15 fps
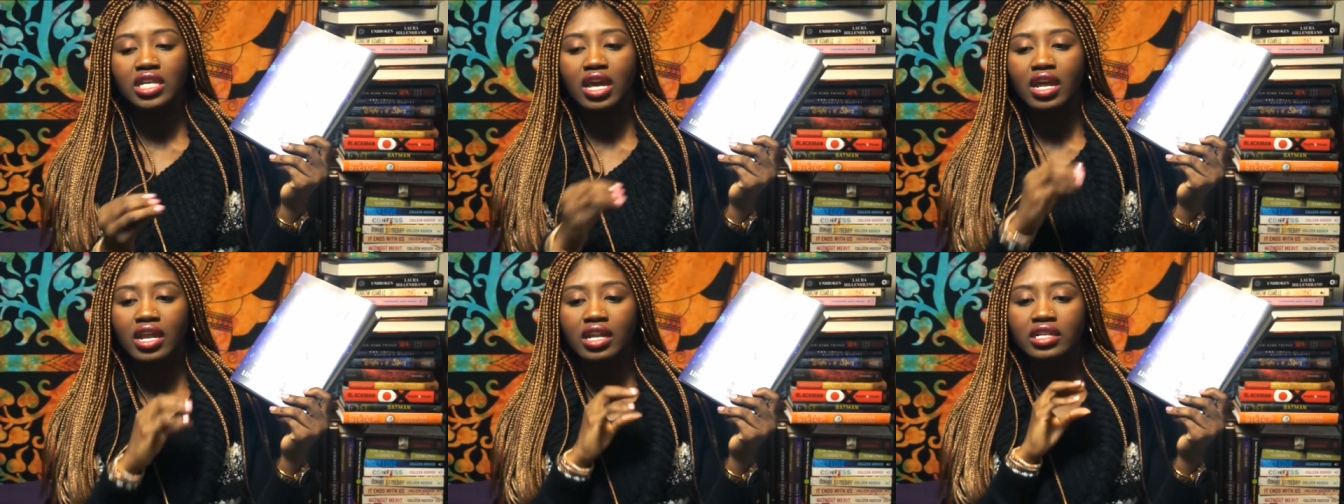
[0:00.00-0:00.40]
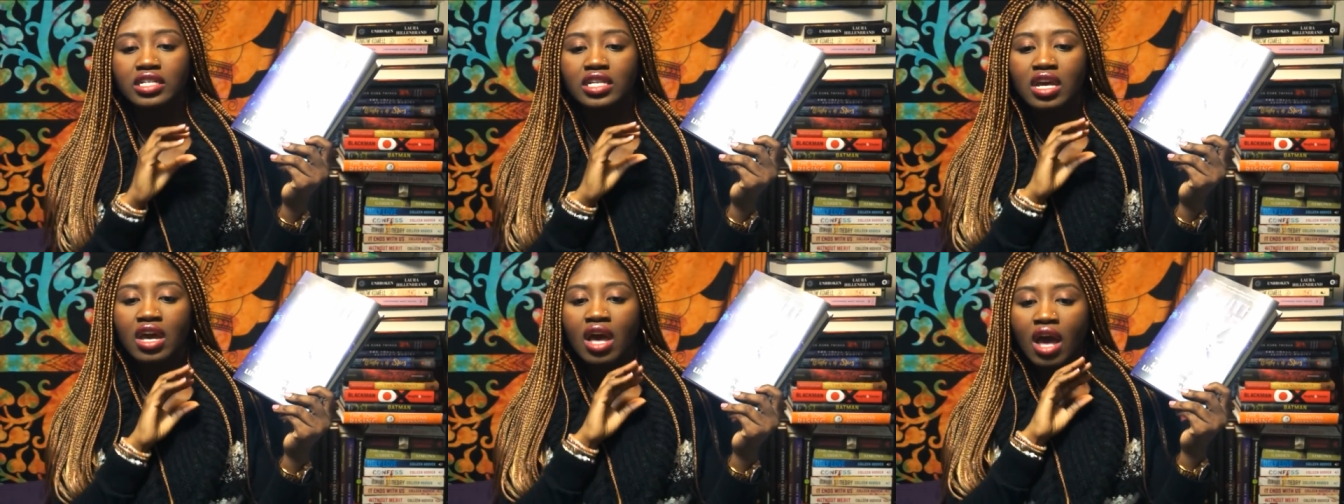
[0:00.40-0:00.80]
And
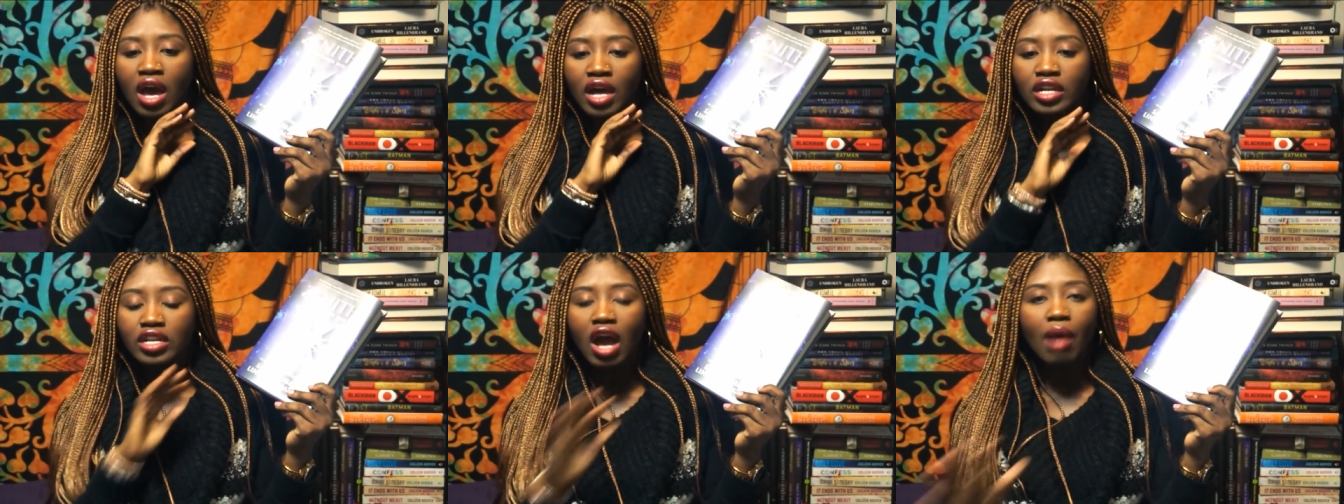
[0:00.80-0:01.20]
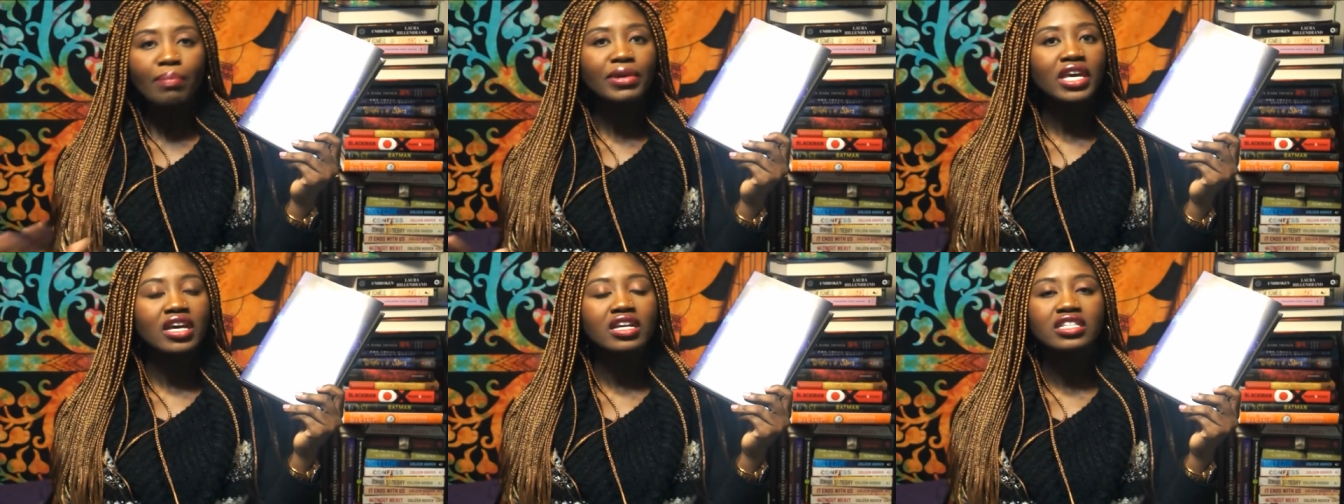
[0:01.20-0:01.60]
not
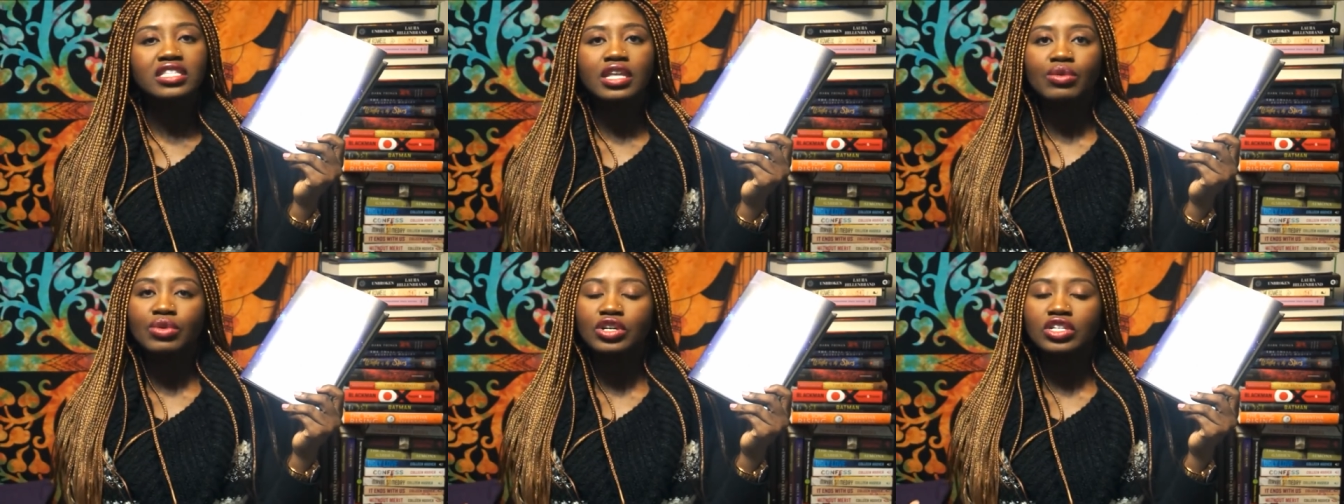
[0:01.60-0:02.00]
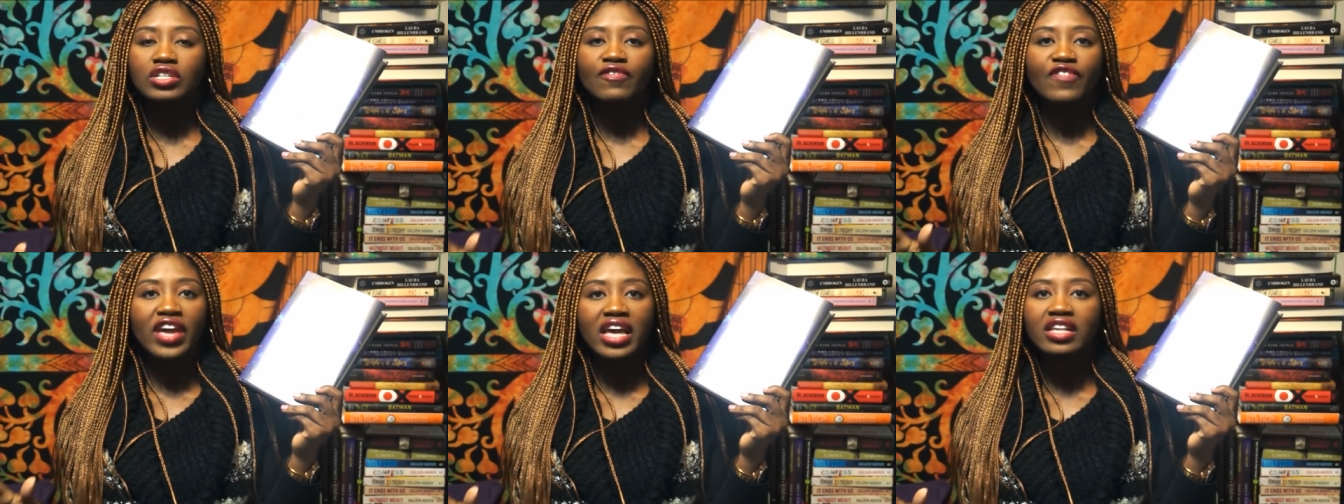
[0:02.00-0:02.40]
because they were
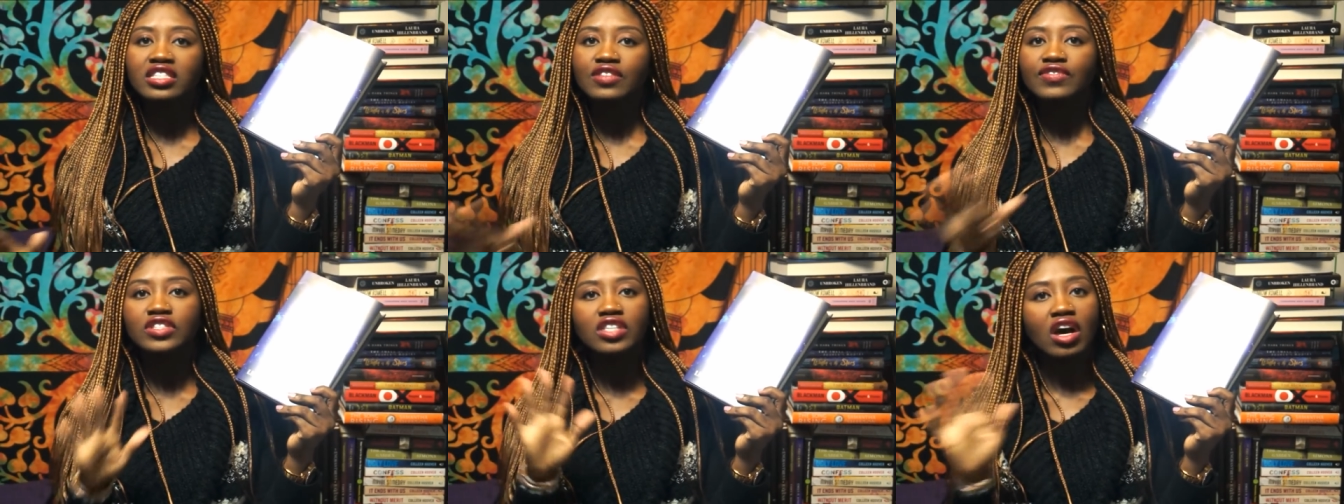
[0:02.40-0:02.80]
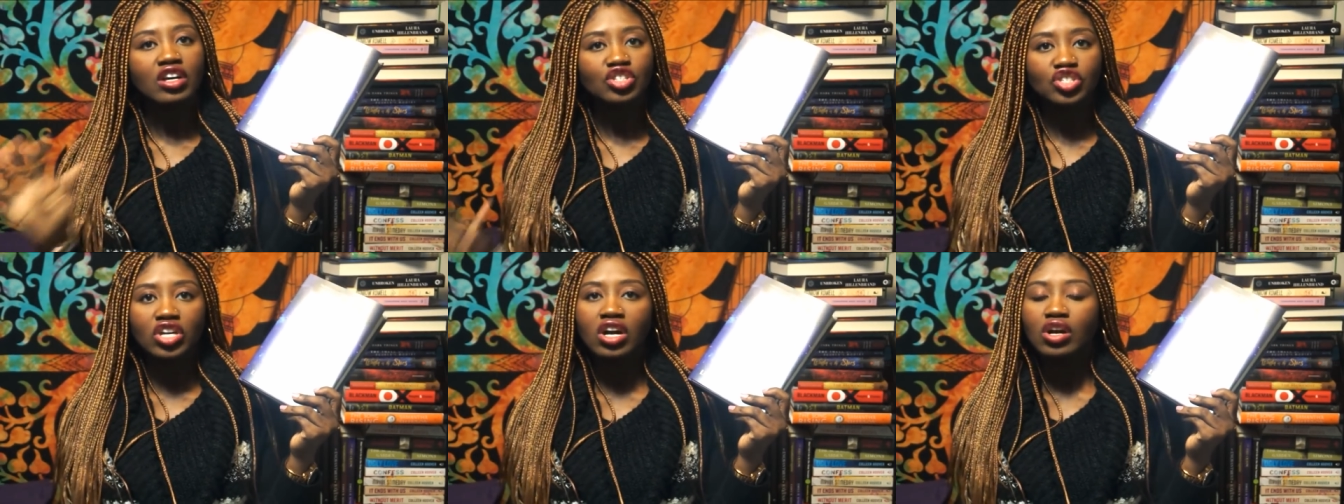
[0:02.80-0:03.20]
fans of
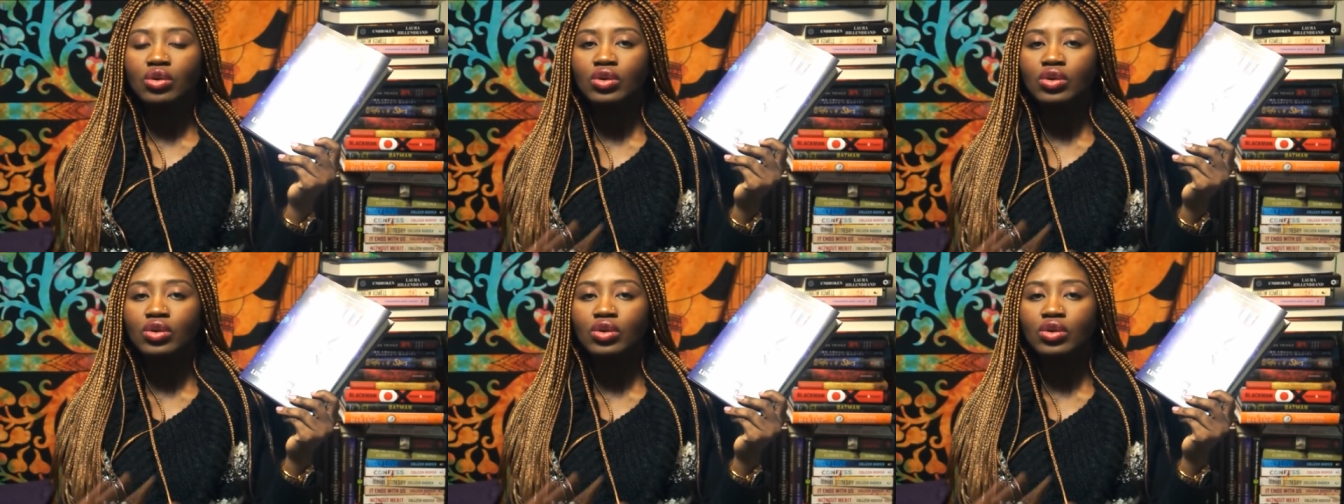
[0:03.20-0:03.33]
Sasha or